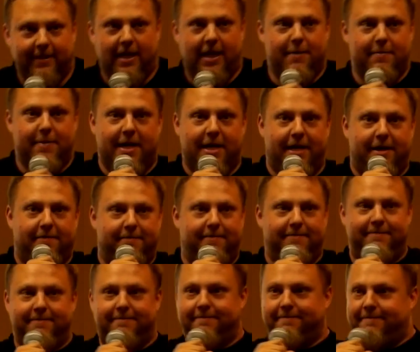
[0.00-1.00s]
Anybody?
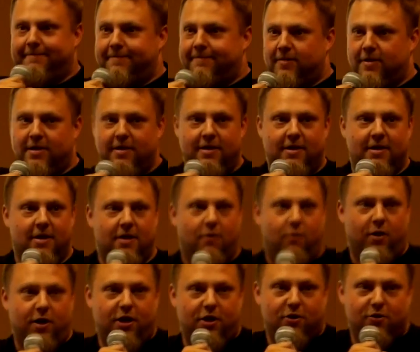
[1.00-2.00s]

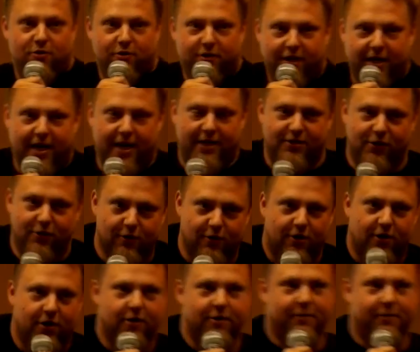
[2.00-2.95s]
What are you doing today, Cedar?